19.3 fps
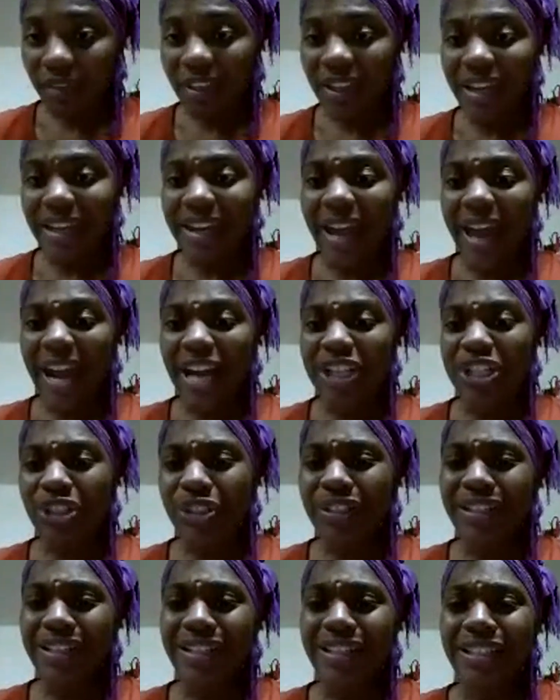and
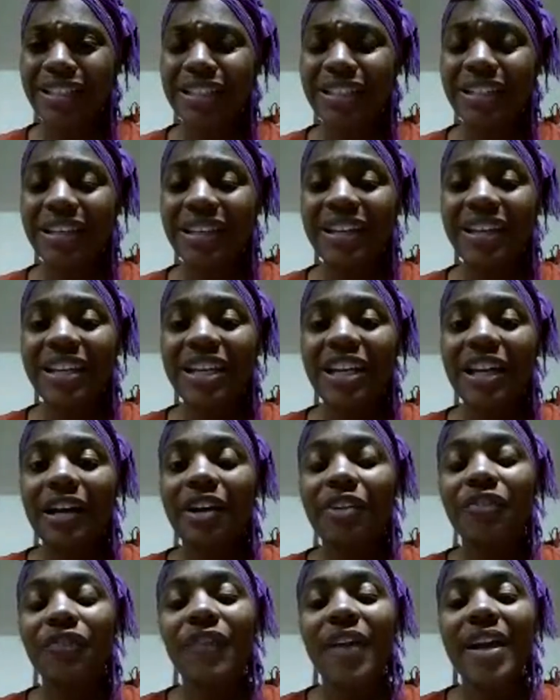actually
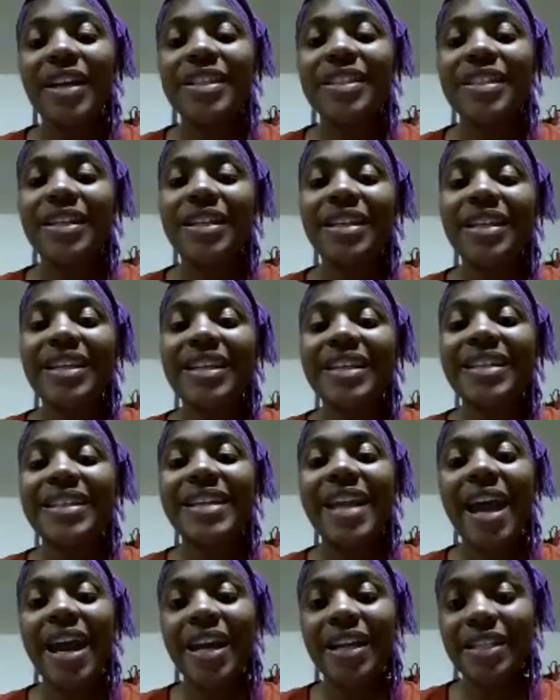affects it
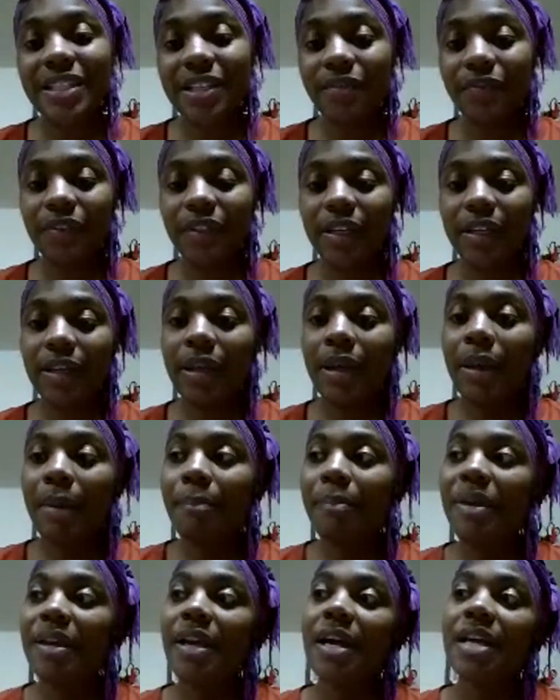negatively
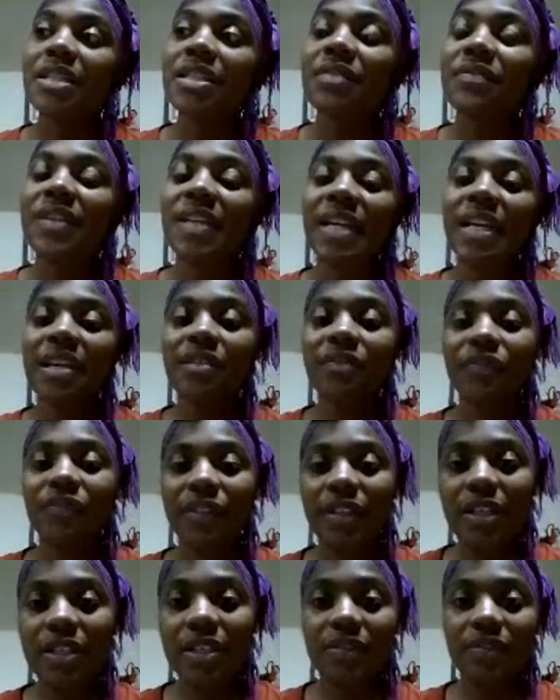because of the
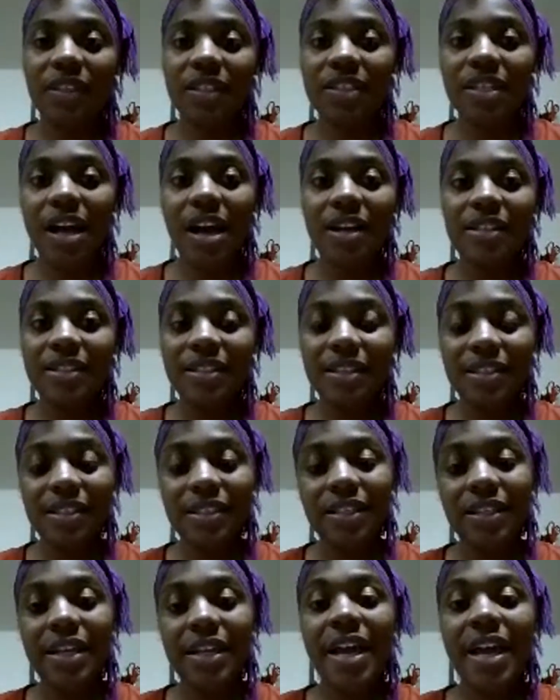influx of the
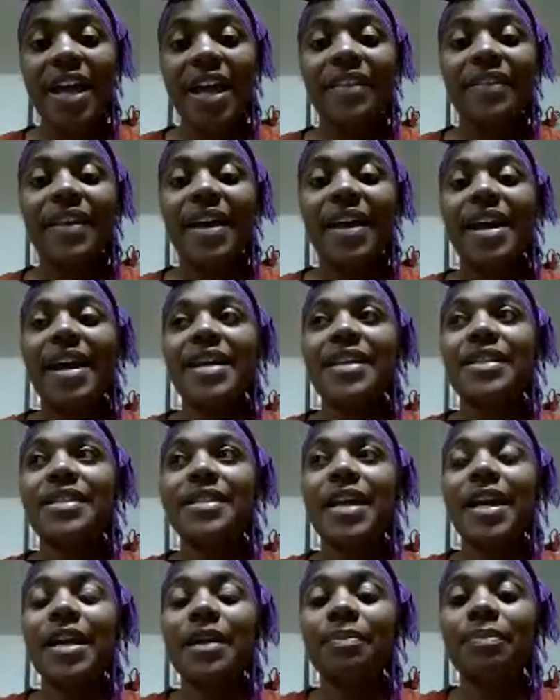toxicity
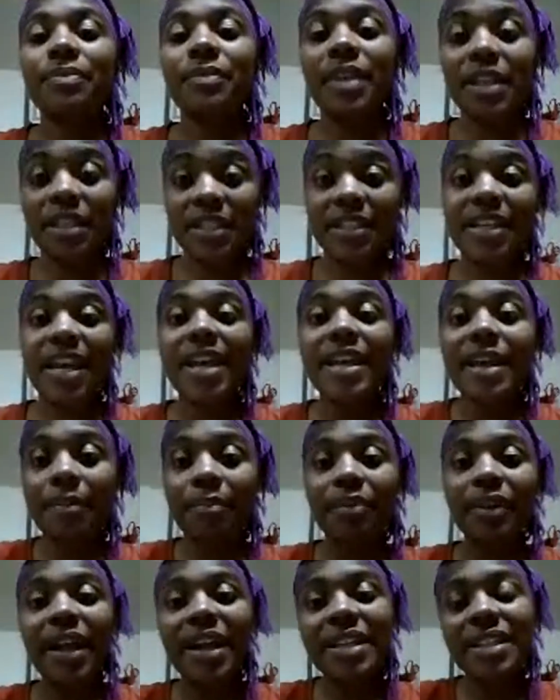that's taking
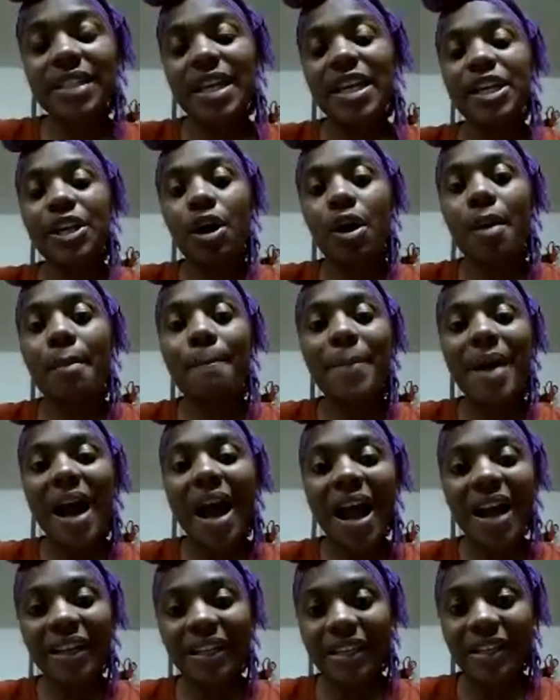place in our
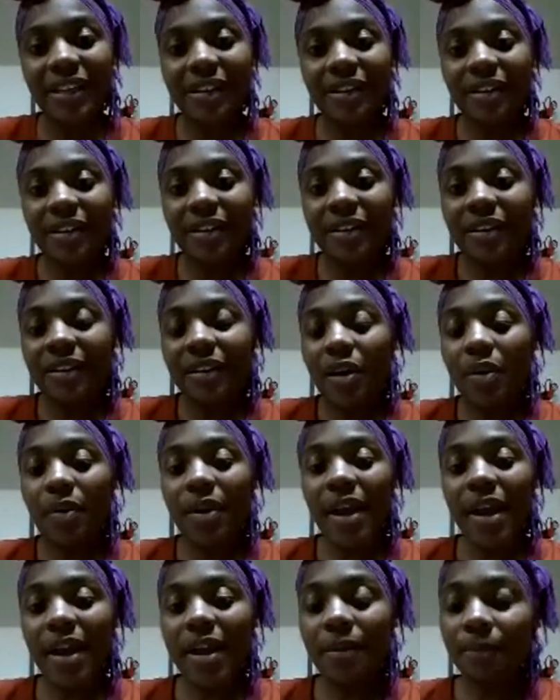body.
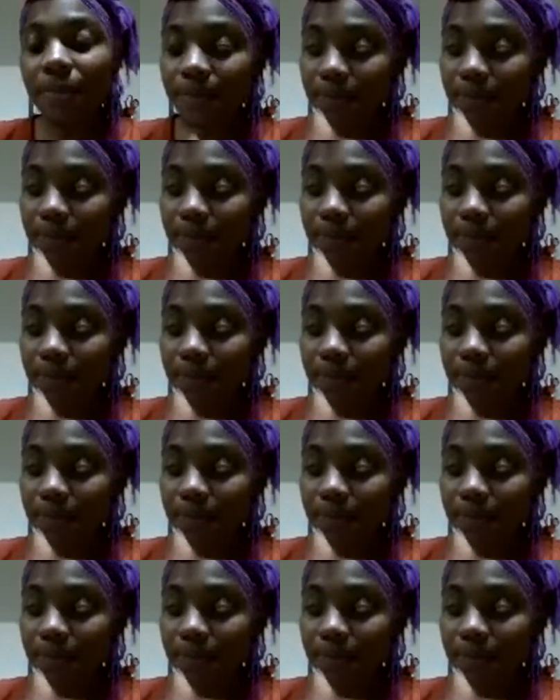Okay?